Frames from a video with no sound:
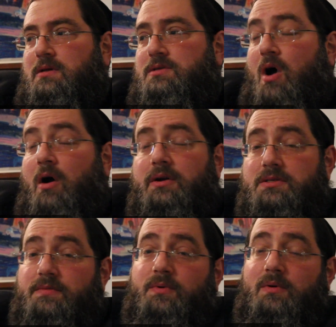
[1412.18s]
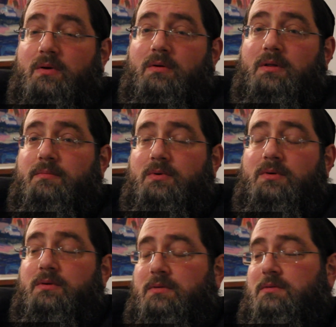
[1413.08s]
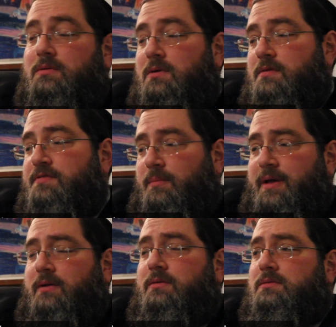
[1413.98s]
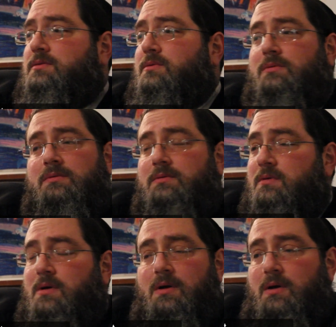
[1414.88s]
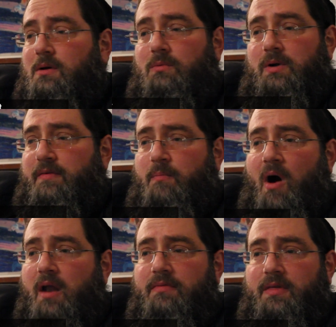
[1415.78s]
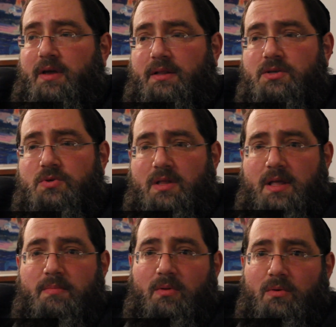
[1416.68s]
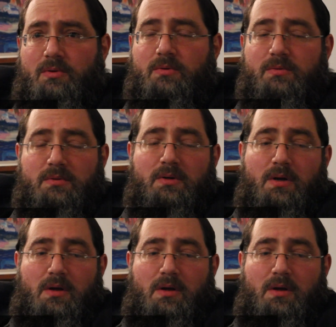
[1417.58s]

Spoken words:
these artists, if you want to call them, or filmmakers, or whatever part of the industry that they belong to,